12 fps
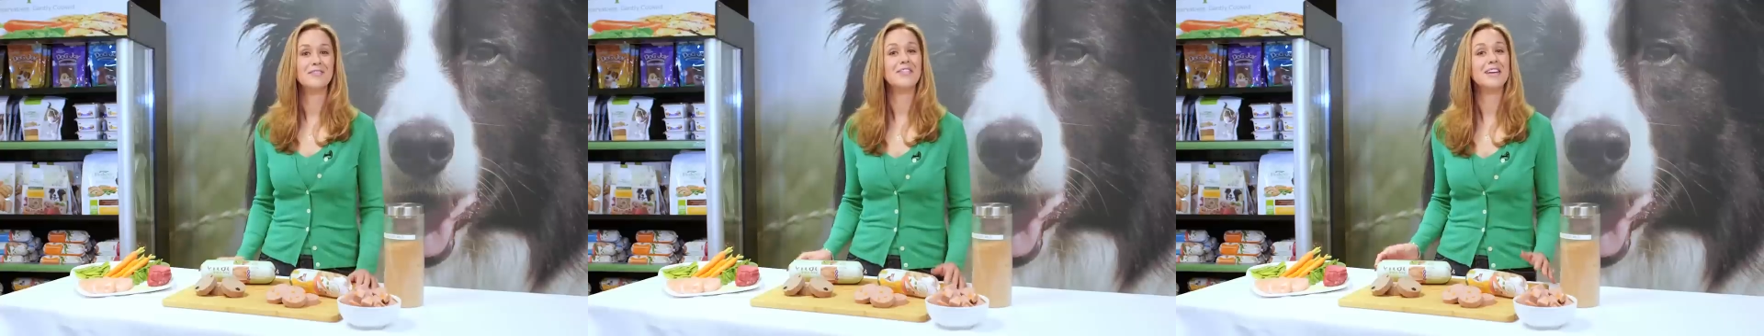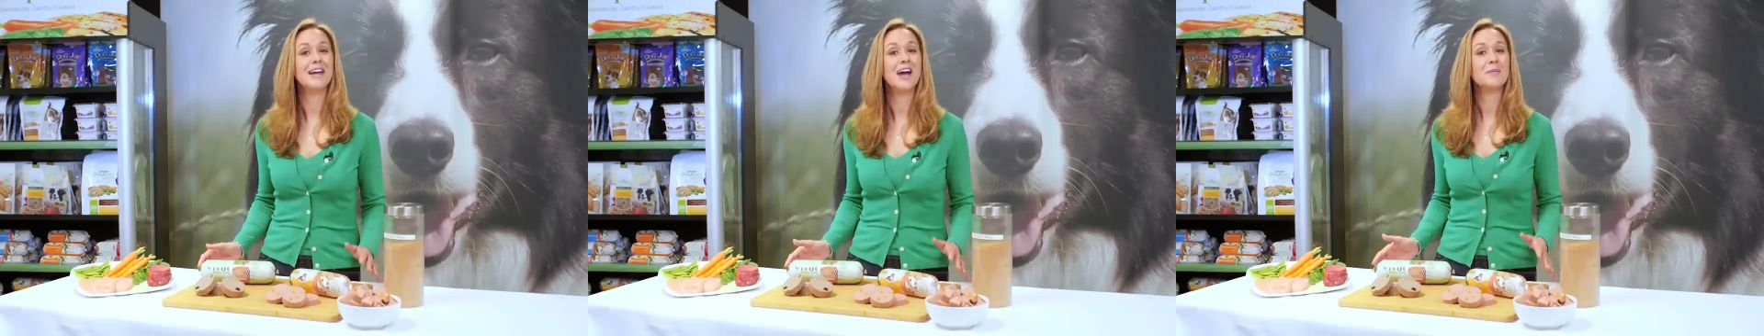
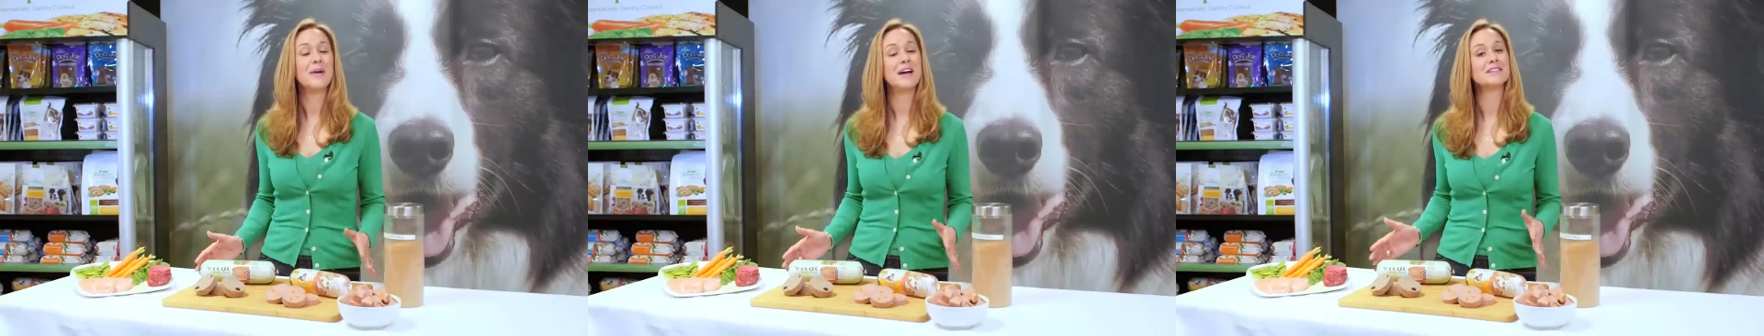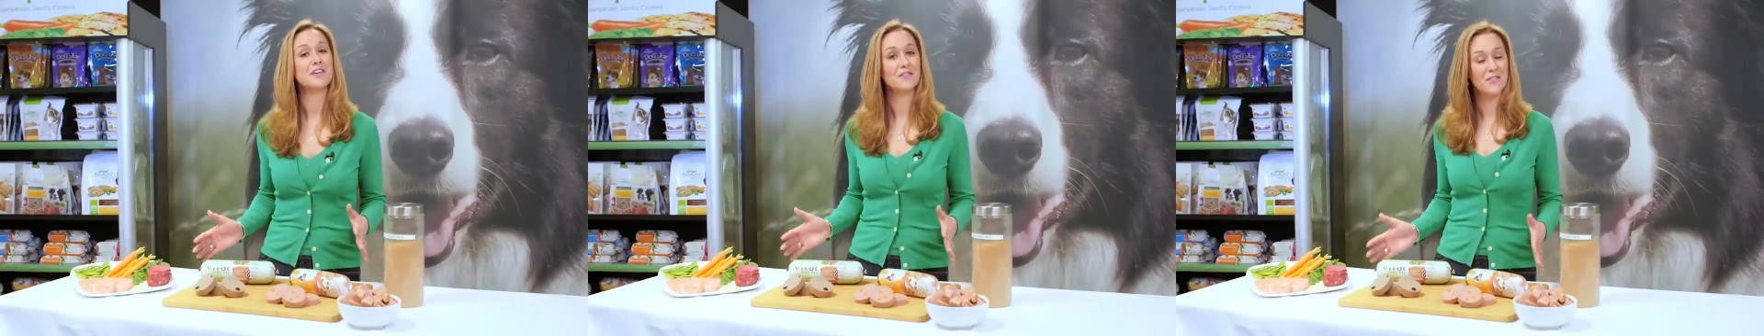Feeding our
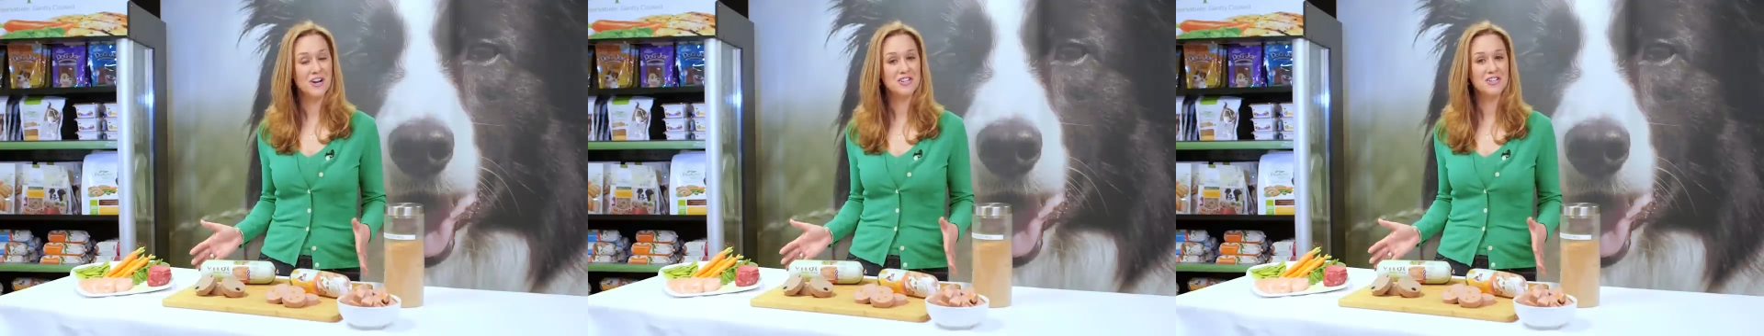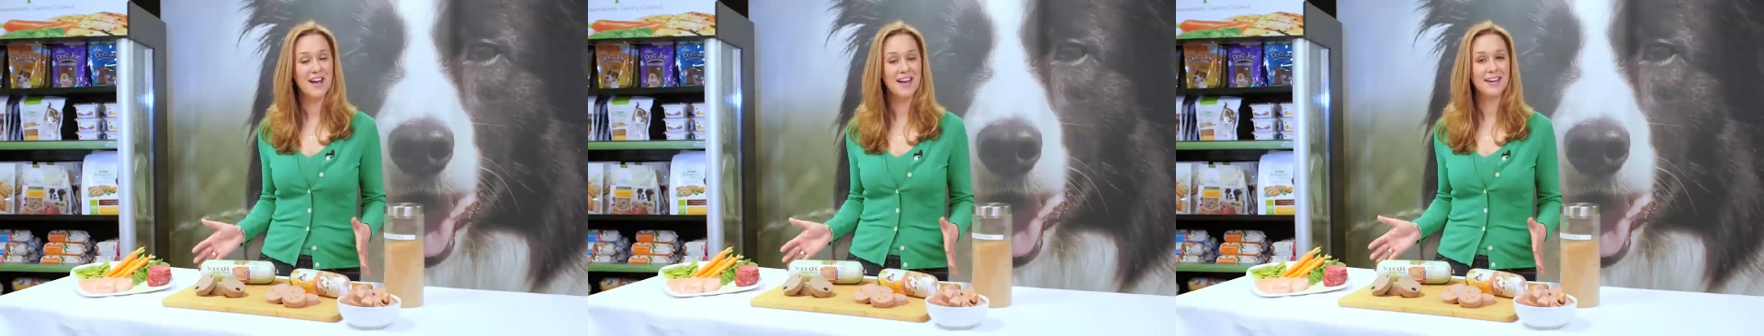pets a
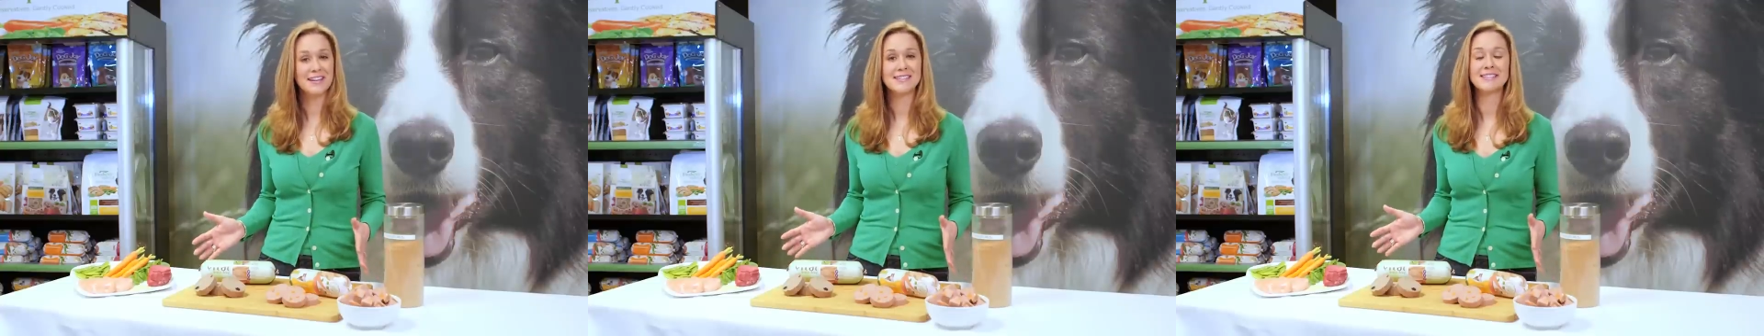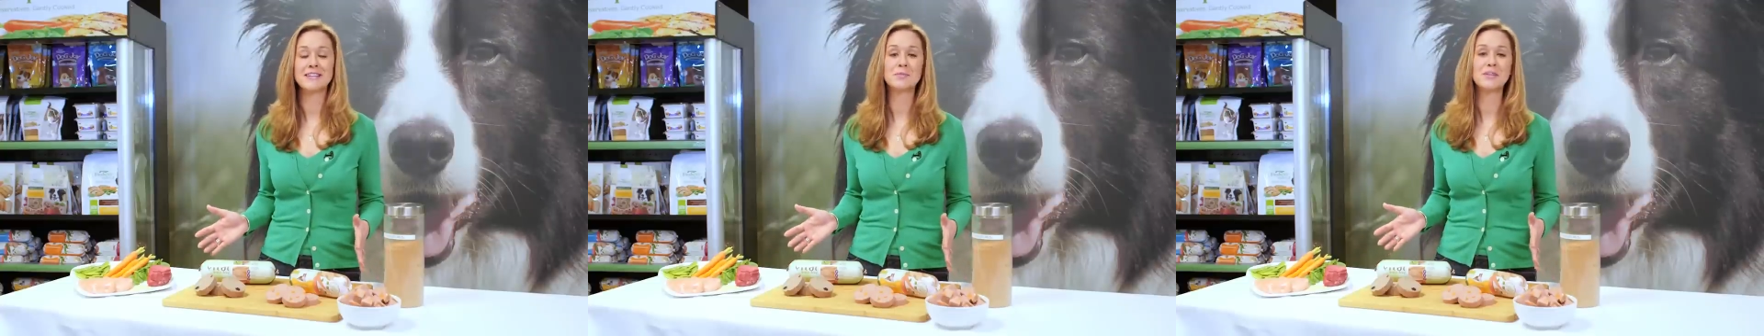fresh diet
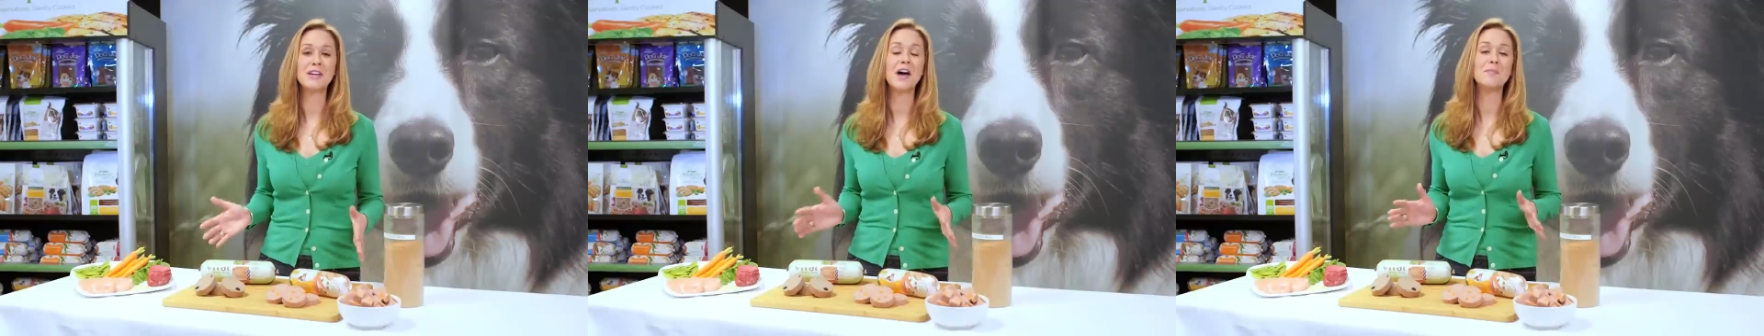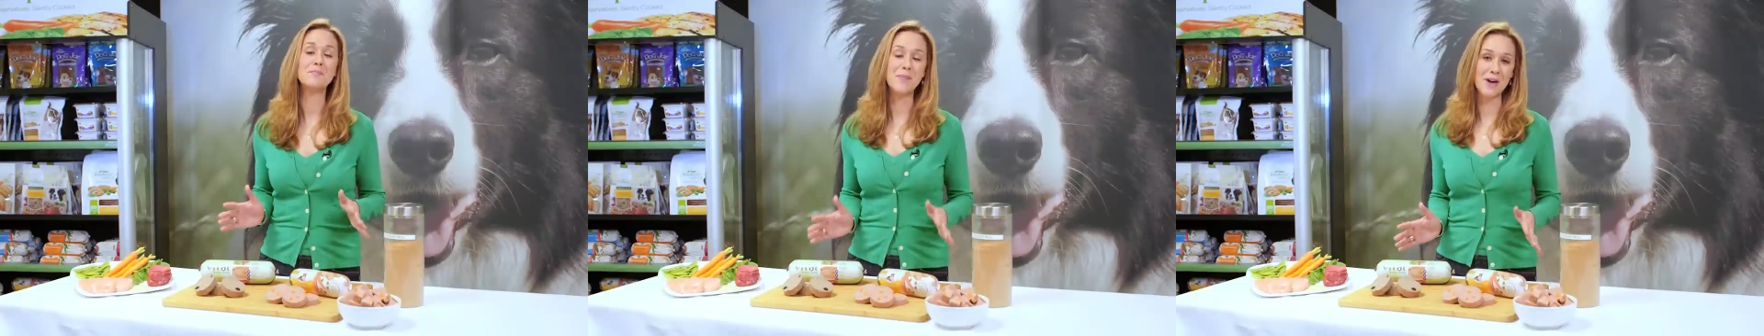is simply
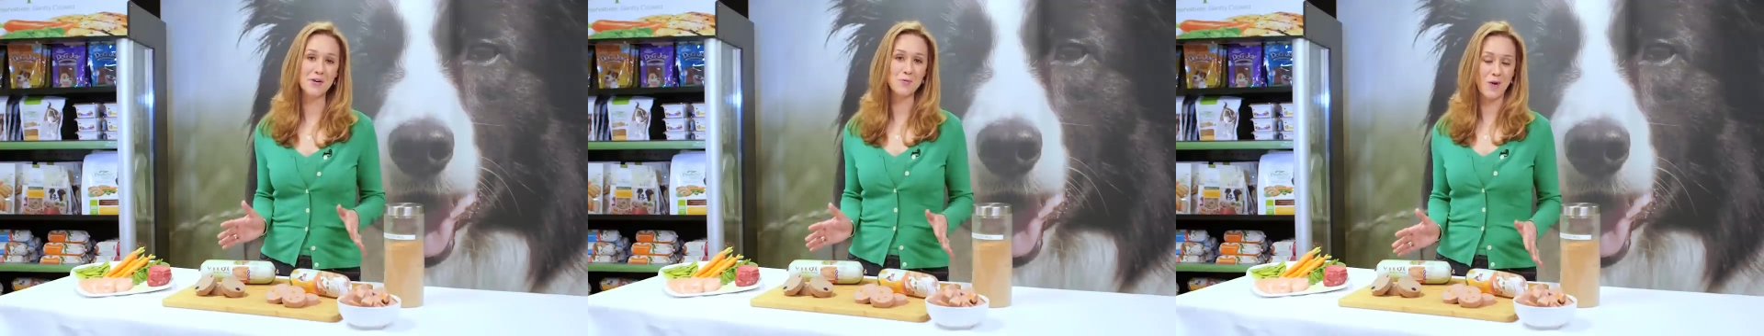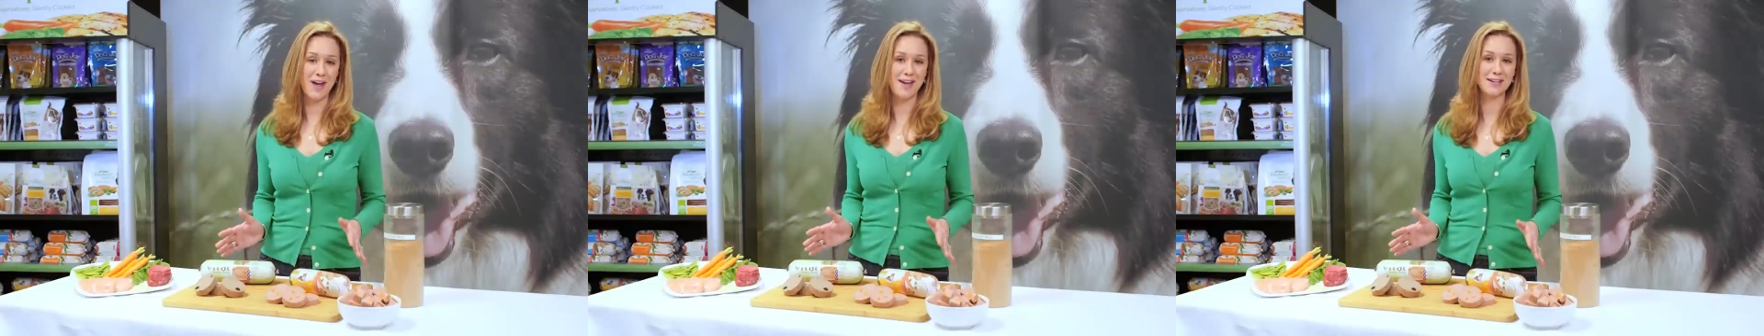a better
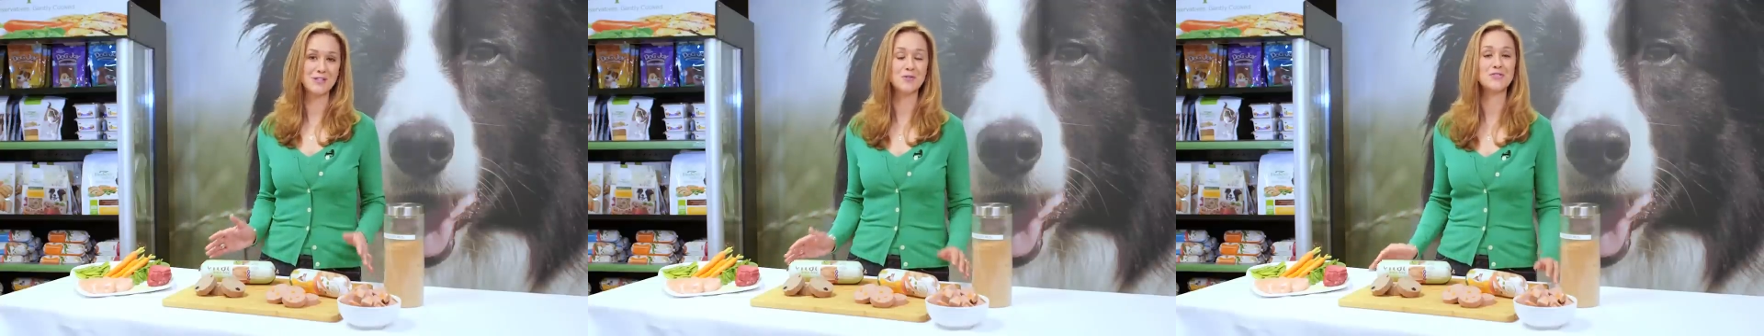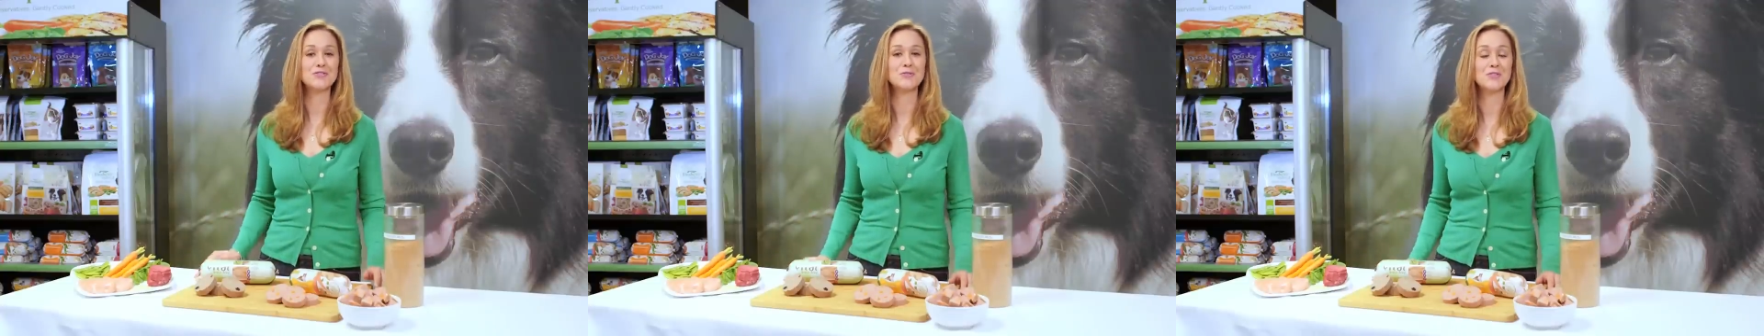way
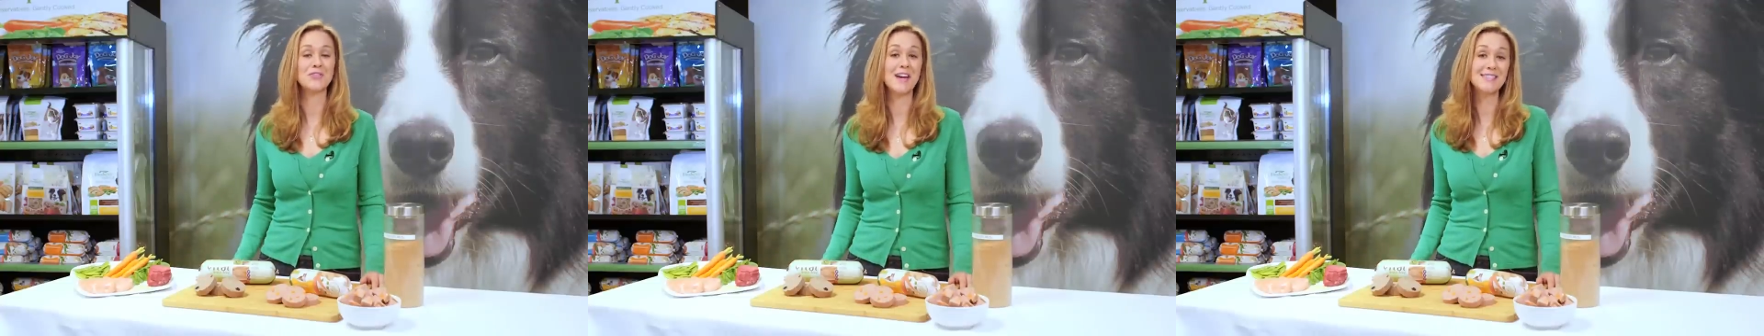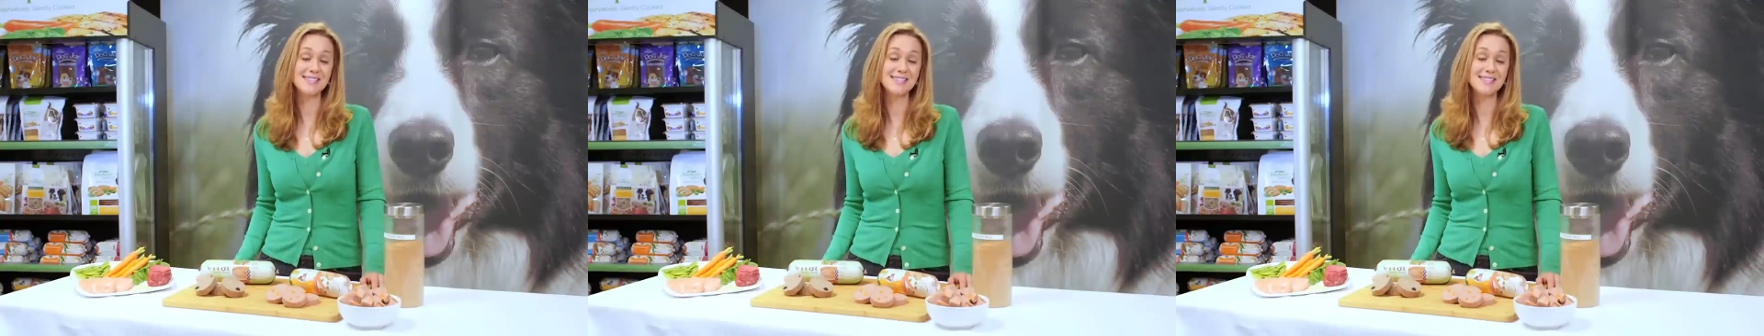to ensure they